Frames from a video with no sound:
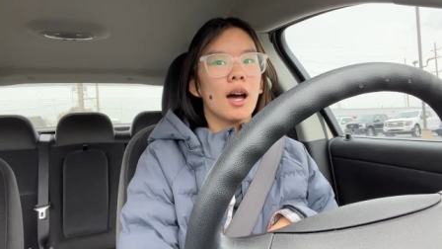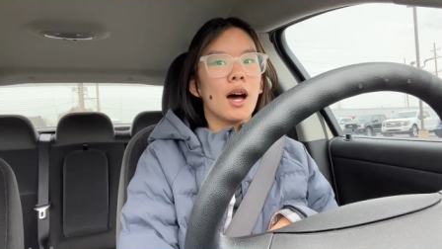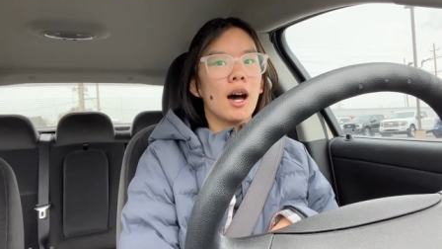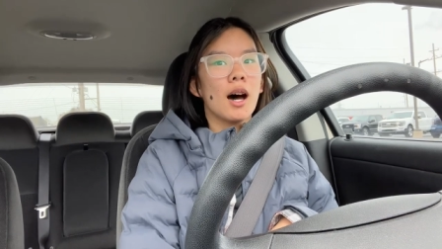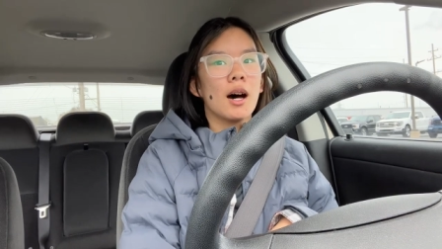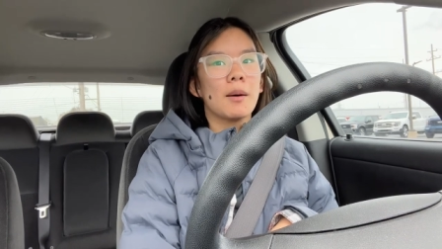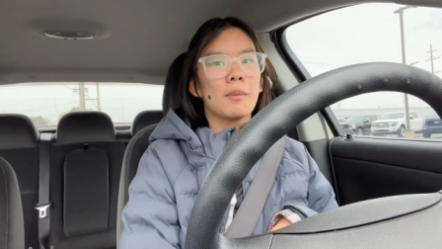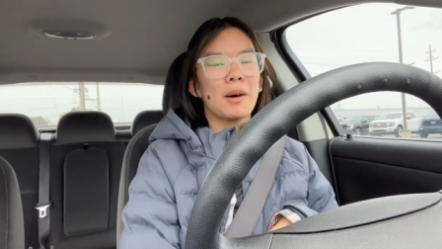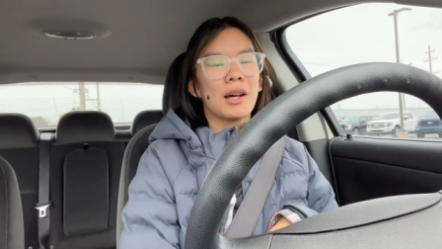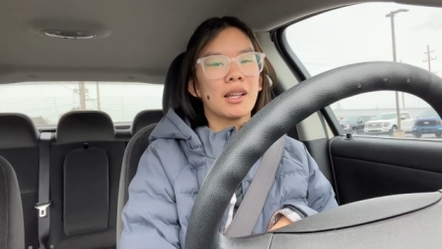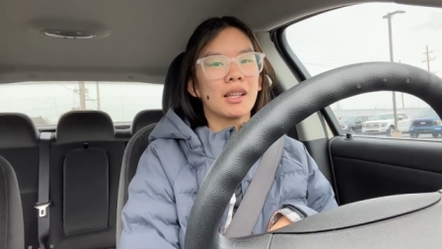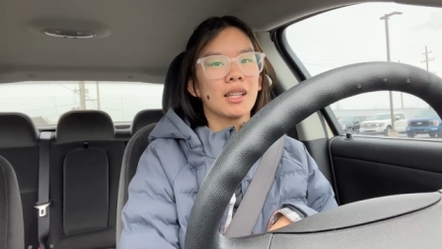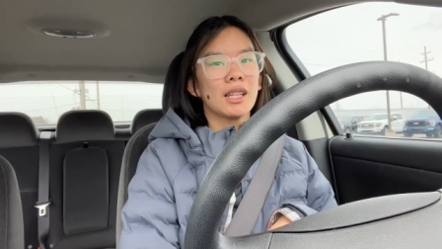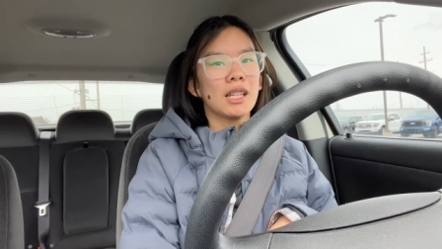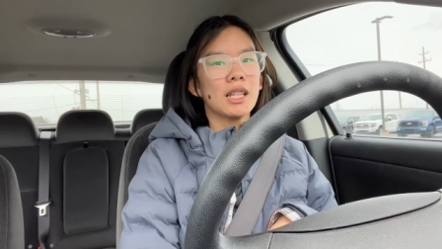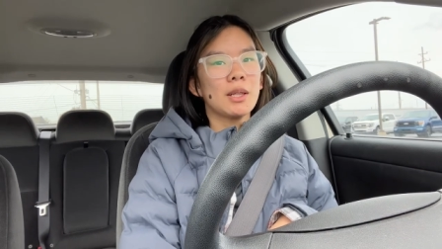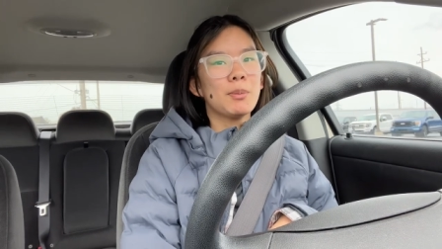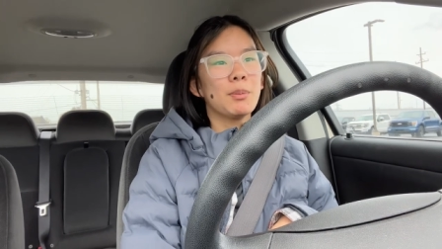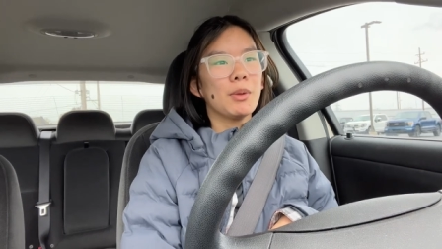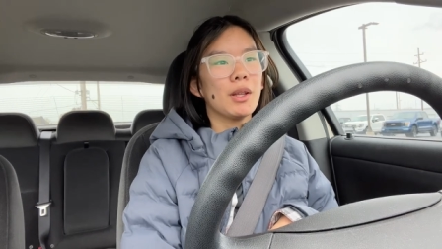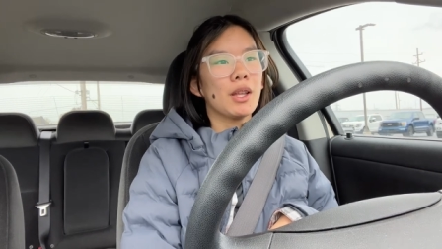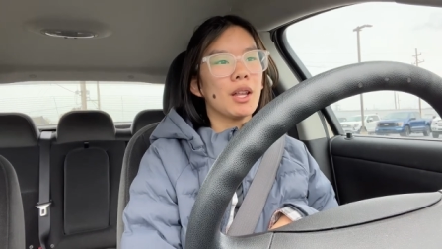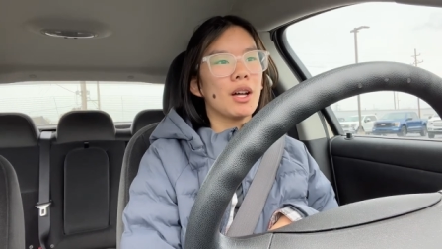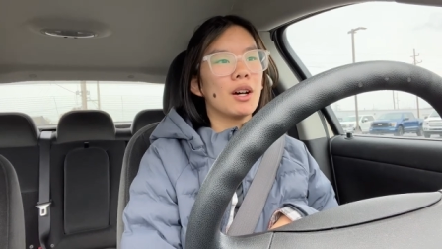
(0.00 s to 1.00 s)
Um, I'll
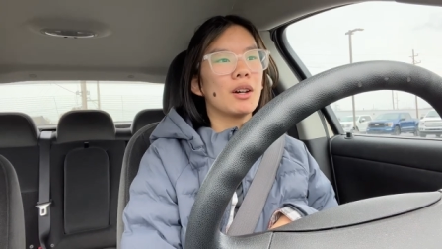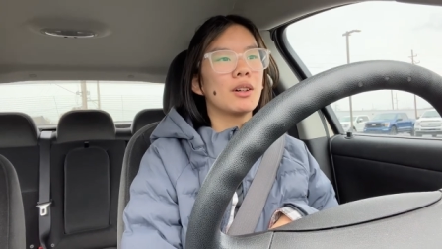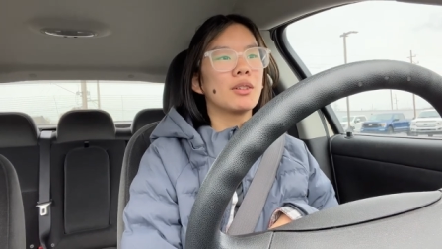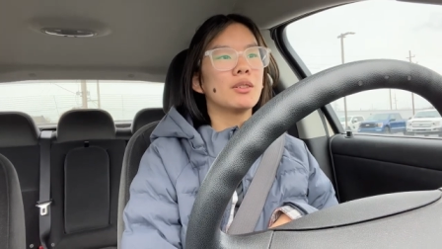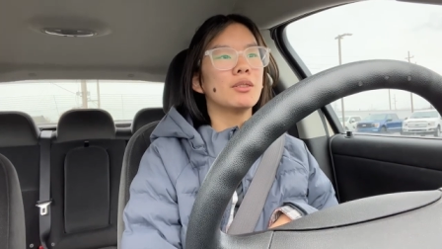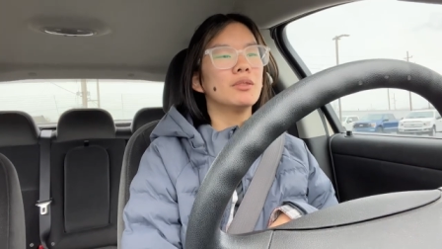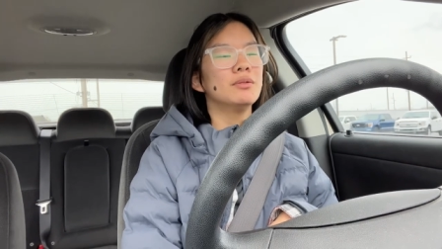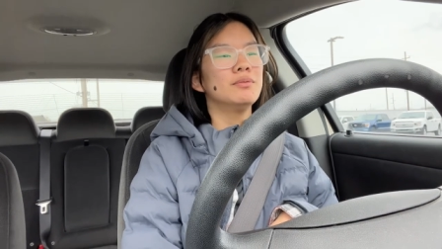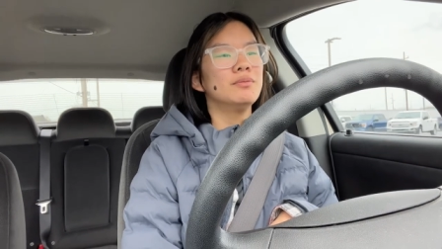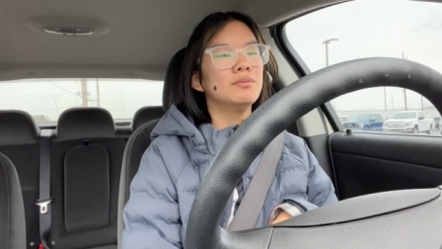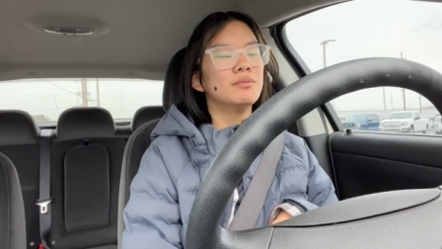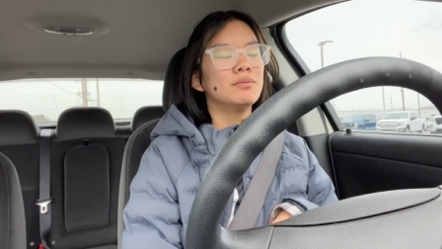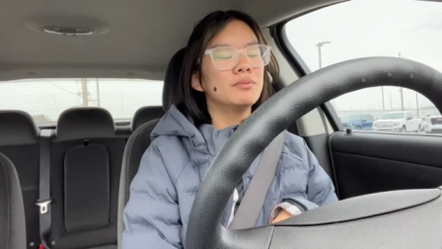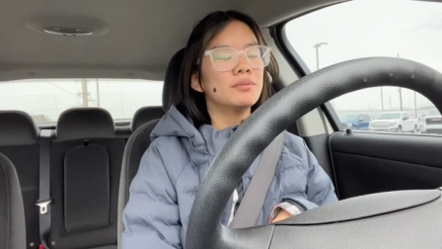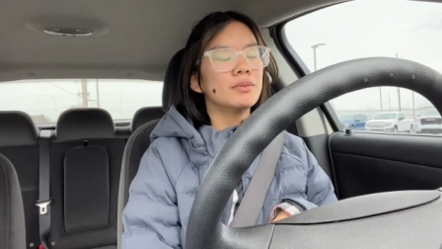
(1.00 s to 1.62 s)
link below